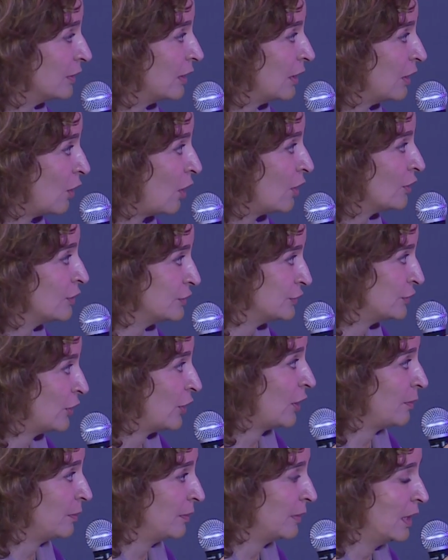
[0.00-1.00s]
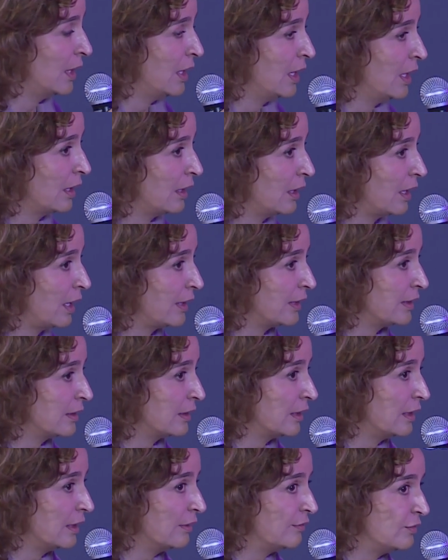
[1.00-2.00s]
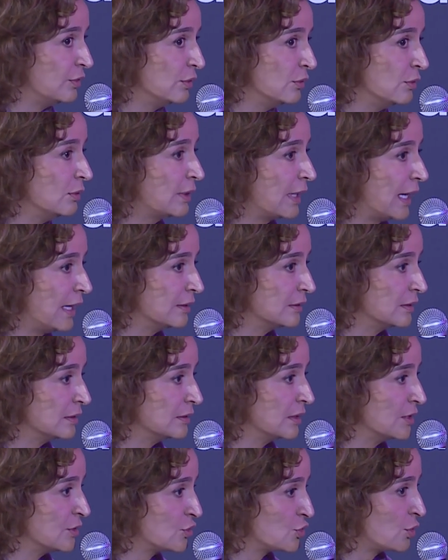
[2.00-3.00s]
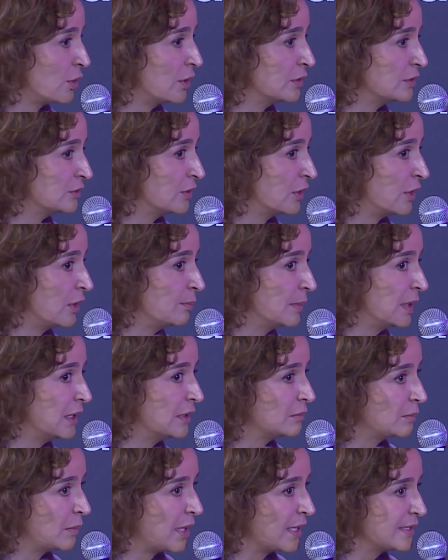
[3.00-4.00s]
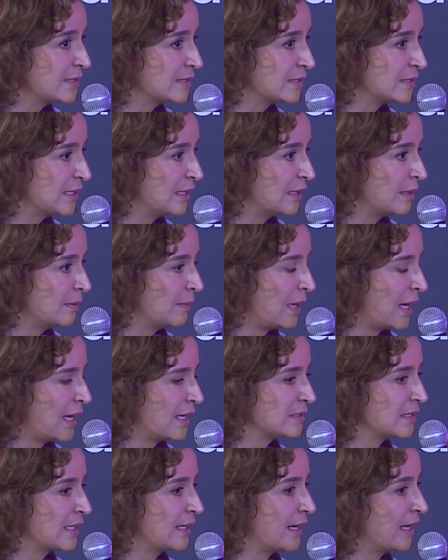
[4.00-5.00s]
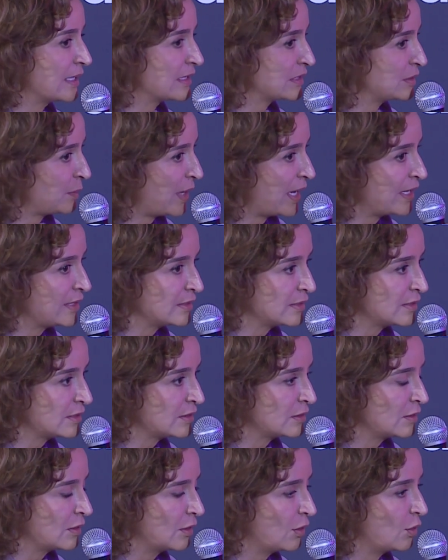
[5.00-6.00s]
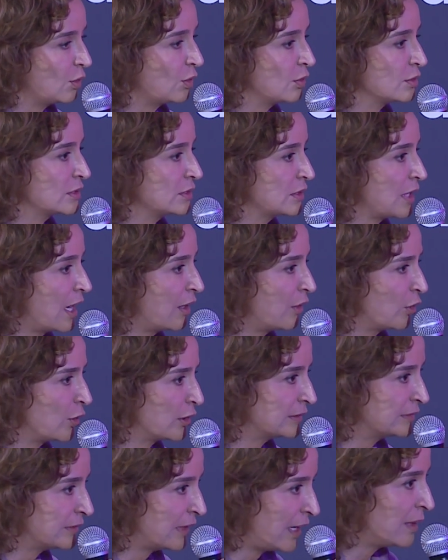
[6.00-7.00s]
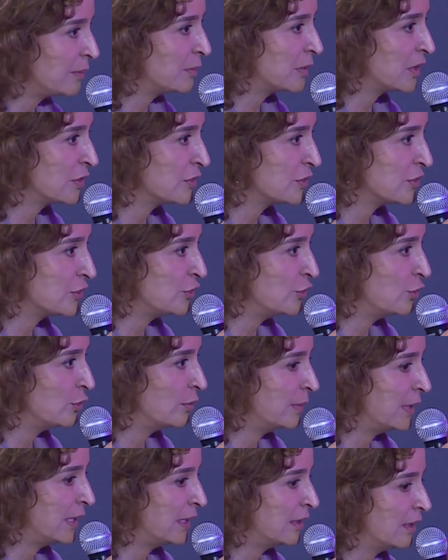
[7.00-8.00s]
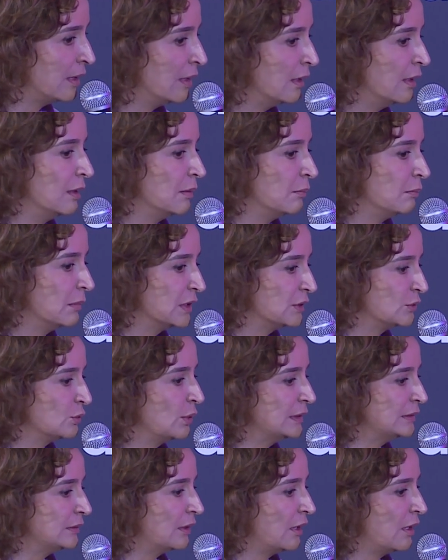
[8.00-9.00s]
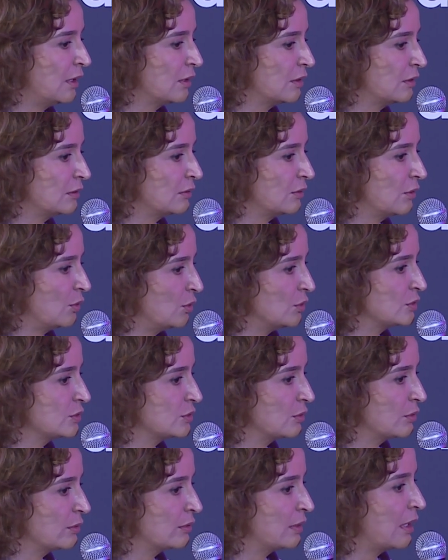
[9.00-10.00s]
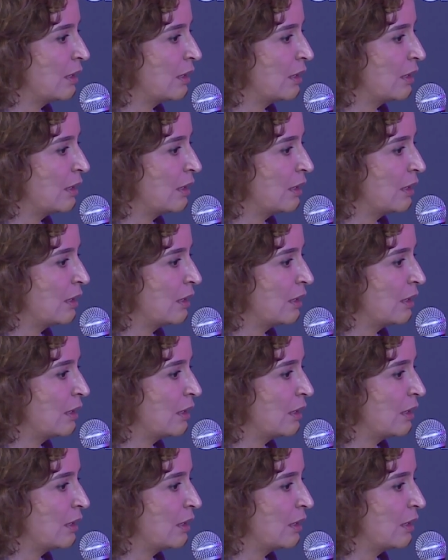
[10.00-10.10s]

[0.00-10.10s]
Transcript: the long term. Like if you look at it in short term, it might seem as an expense or time consuming, but what are also the